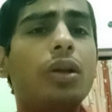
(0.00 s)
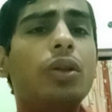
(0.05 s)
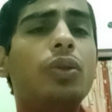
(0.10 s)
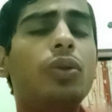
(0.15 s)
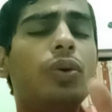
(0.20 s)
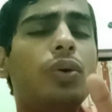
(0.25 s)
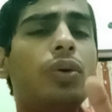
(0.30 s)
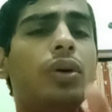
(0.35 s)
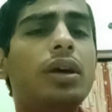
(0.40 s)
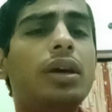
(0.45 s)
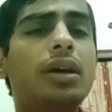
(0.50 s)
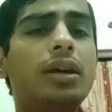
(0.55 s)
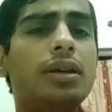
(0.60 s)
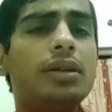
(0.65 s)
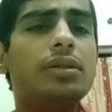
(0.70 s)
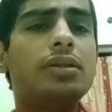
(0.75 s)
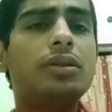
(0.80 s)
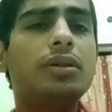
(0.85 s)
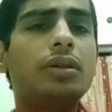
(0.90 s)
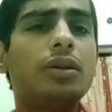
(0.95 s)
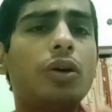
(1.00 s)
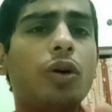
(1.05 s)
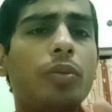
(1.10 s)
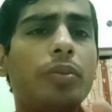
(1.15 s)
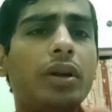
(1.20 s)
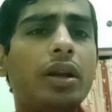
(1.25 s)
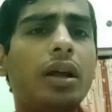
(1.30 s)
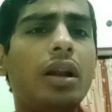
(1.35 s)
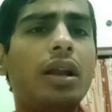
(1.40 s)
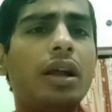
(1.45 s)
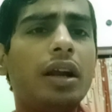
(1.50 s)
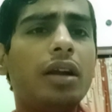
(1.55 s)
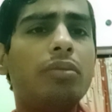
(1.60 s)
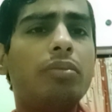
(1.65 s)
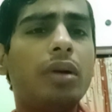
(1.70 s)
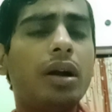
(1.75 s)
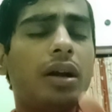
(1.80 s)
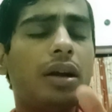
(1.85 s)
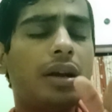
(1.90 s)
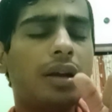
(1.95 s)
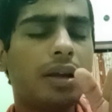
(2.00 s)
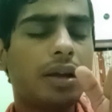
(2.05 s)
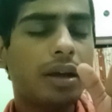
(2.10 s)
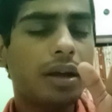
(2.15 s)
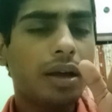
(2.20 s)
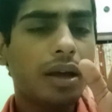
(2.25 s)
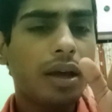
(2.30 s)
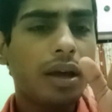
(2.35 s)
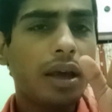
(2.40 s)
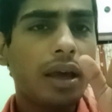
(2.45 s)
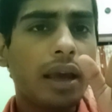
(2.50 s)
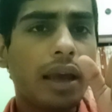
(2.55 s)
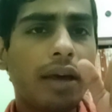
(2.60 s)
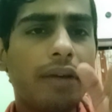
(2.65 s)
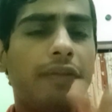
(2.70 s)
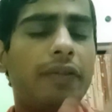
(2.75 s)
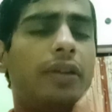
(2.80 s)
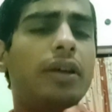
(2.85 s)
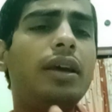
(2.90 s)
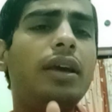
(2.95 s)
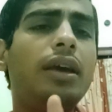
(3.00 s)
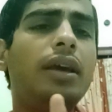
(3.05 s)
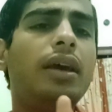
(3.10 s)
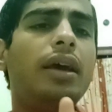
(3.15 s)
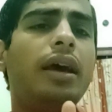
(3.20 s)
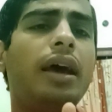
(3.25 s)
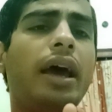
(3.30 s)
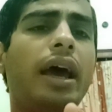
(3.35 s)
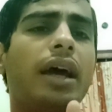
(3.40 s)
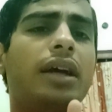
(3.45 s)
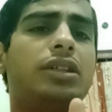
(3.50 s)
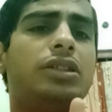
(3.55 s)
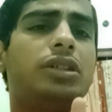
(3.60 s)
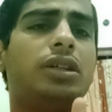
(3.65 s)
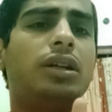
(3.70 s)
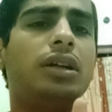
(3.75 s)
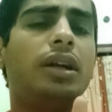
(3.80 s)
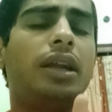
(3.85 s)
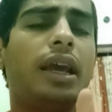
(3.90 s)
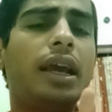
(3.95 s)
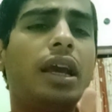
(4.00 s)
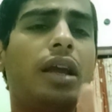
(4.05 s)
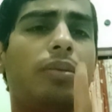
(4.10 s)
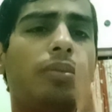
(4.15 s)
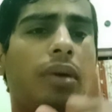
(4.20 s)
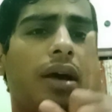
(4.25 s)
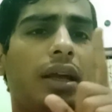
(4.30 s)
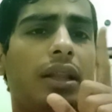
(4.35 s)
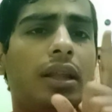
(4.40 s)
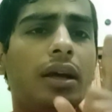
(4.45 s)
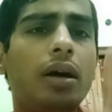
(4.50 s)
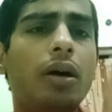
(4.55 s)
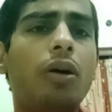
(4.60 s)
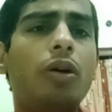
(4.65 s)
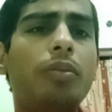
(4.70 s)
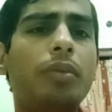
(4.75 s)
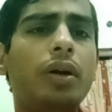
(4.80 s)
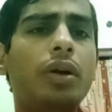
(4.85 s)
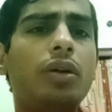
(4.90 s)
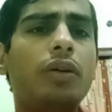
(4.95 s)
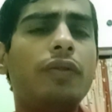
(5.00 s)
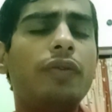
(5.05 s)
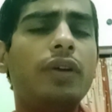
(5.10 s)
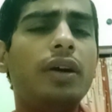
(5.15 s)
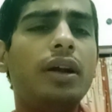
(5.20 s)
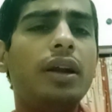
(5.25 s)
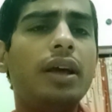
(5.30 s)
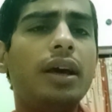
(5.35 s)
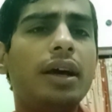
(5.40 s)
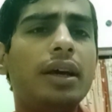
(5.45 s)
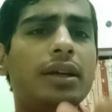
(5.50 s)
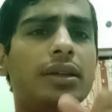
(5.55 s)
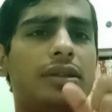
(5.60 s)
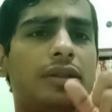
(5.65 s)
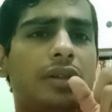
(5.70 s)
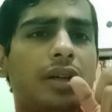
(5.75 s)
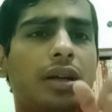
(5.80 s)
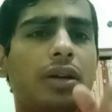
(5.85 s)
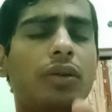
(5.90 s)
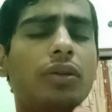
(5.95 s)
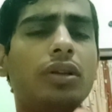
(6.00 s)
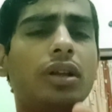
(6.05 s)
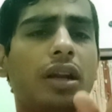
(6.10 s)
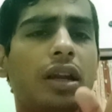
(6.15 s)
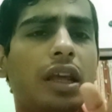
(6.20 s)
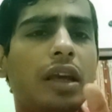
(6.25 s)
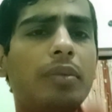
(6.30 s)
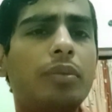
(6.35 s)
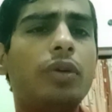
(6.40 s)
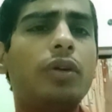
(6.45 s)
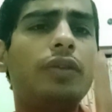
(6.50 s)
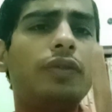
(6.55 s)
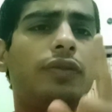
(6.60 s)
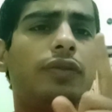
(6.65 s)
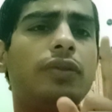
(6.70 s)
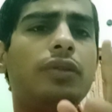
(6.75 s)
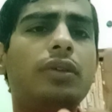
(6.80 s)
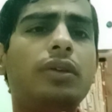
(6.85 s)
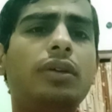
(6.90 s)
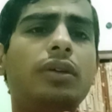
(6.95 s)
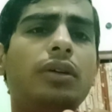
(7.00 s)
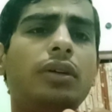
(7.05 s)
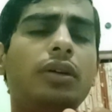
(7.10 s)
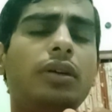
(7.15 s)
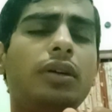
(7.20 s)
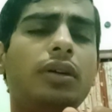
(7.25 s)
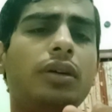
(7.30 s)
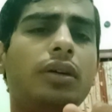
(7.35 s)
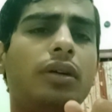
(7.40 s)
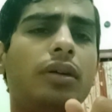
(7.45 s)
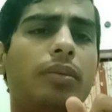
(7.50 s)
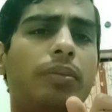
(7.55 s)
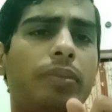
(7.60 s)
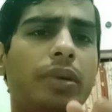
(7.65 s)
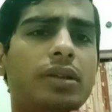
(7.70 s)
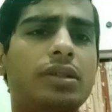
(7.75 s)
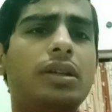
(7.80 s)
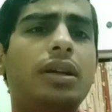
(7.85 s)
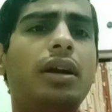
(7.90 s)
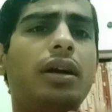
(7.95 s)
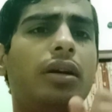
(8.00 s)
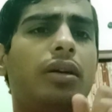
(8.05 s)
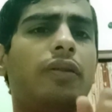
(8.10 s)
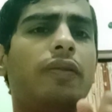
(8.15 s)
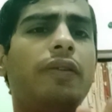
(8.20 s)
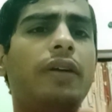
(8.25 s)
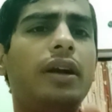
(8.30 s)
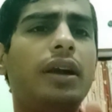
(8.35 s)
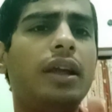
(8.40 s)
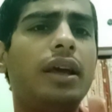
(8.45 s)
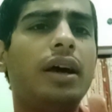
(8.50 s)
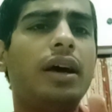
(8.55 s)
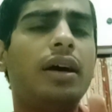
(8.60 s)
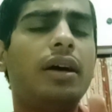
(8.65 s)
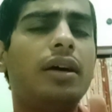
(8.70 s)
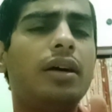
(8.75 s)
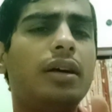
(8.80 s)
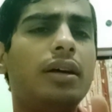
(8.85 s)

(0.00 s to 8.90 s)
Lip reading: Though he is a nominal head, but every action taken by the government of India is done on the name of President of India.